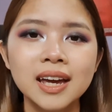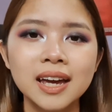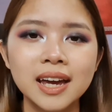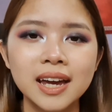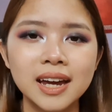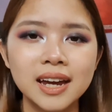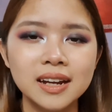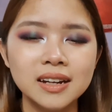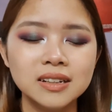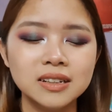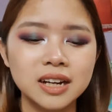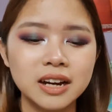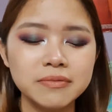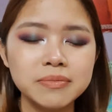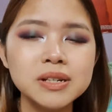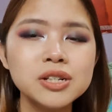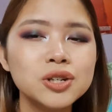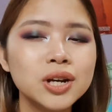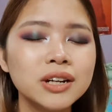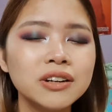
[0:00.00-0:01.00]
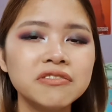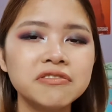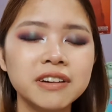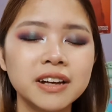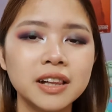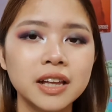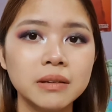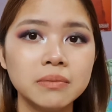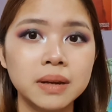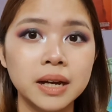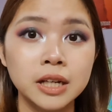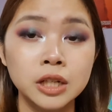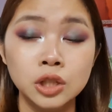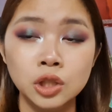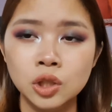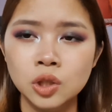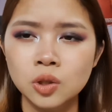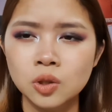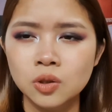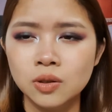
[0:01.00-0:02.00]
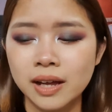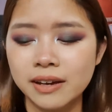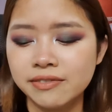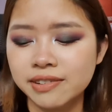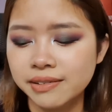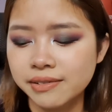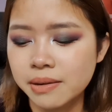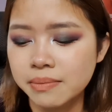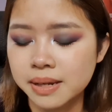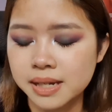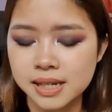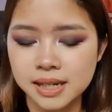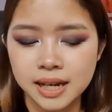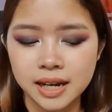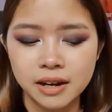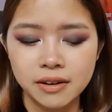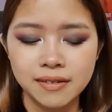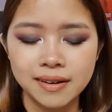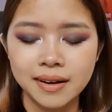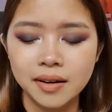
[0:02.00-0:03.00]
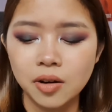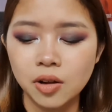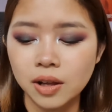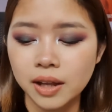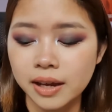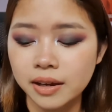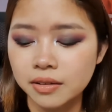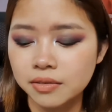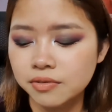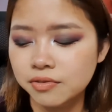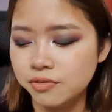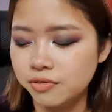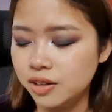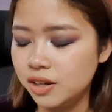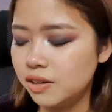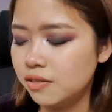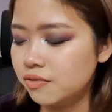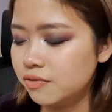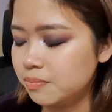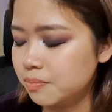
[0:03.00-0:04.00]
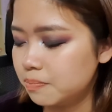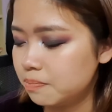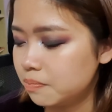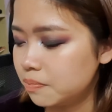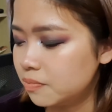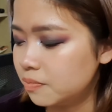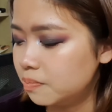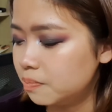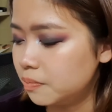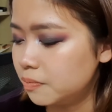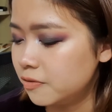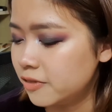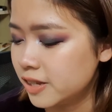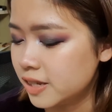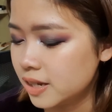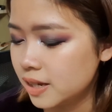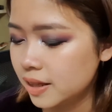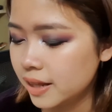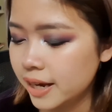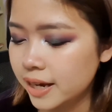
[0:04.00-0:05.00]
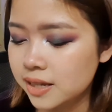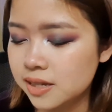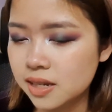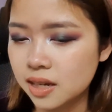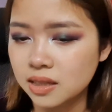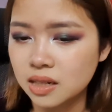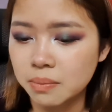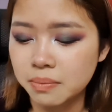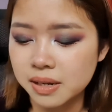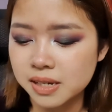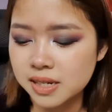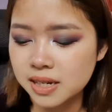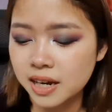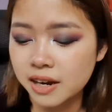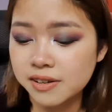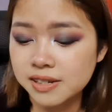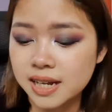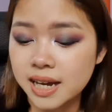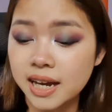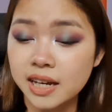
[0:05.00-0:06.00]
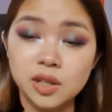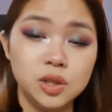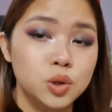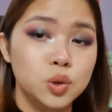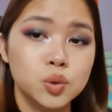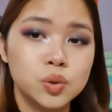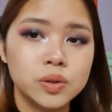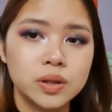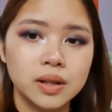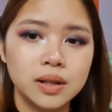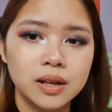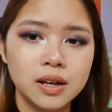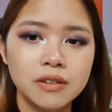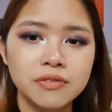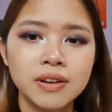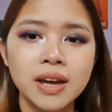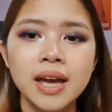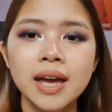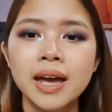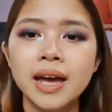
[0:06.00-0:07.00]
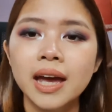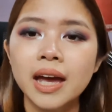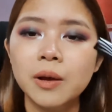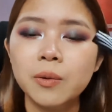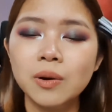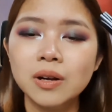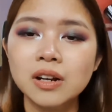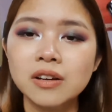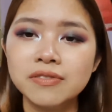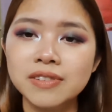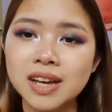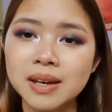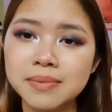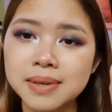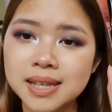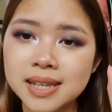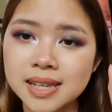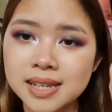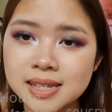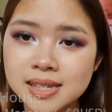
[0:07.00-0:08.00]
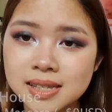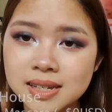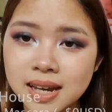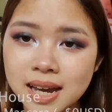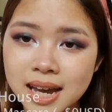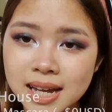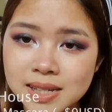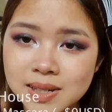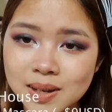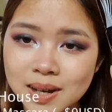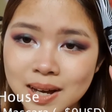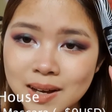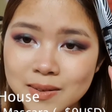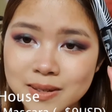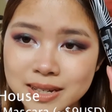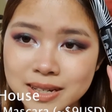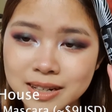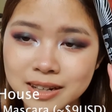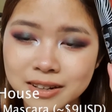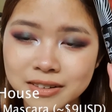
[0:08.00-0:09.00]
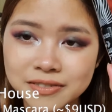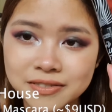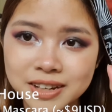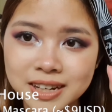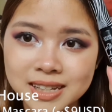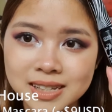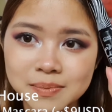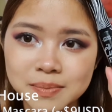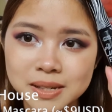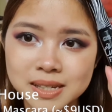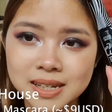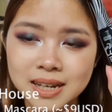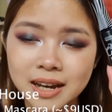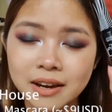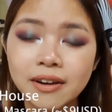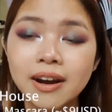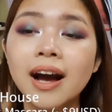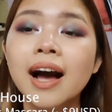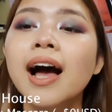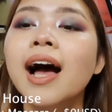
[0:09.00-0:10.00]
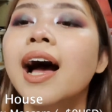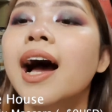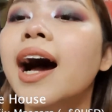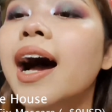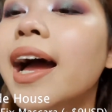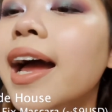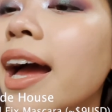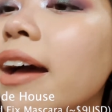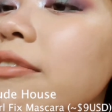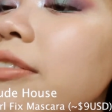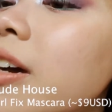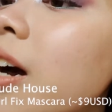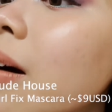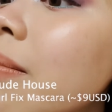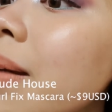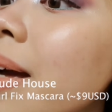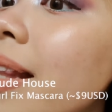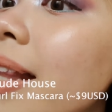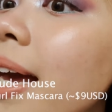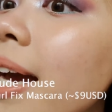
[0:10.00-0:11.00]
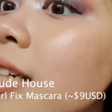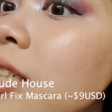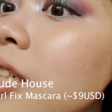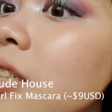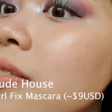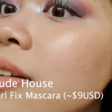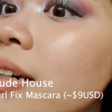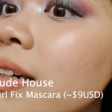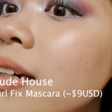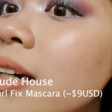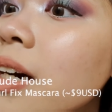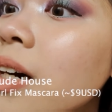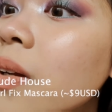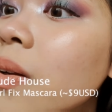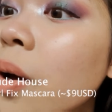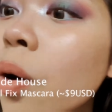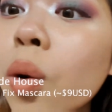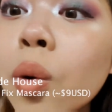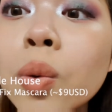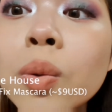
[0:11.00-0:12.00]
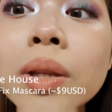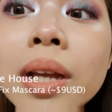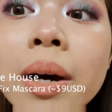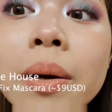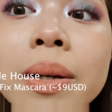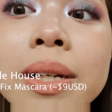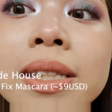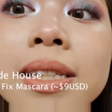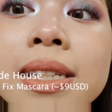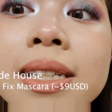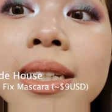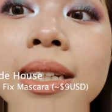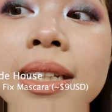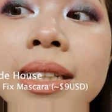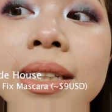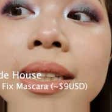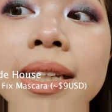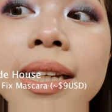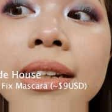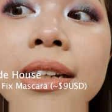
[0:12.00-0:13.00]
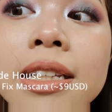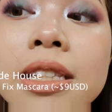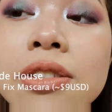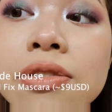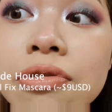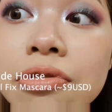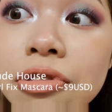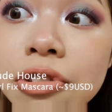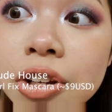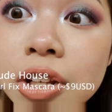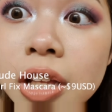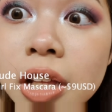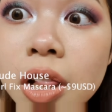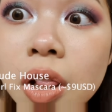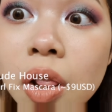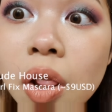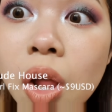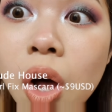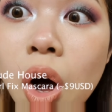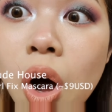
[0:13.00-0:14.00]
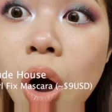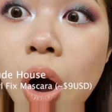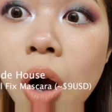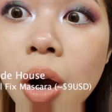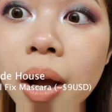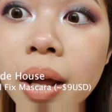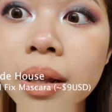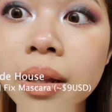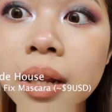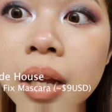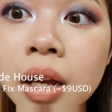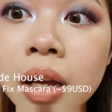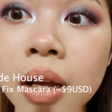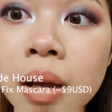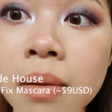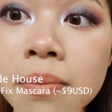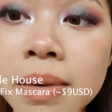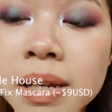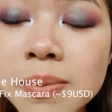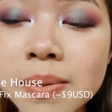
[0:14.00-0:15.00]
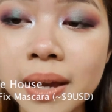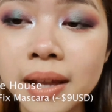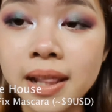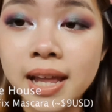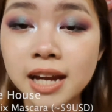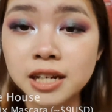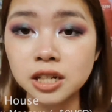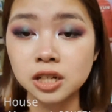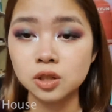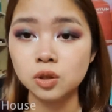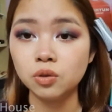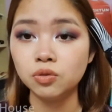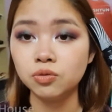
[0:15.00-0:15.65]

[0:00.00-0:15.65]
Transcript: and I've been trying to find like my new like favorite mascara, or like revisit like certain mascaras that I used to love, and one of them is the Etude Curl Fix mascara. I have it on my lashes right now. Oh, now you can see it. It's really long and makes my lashes look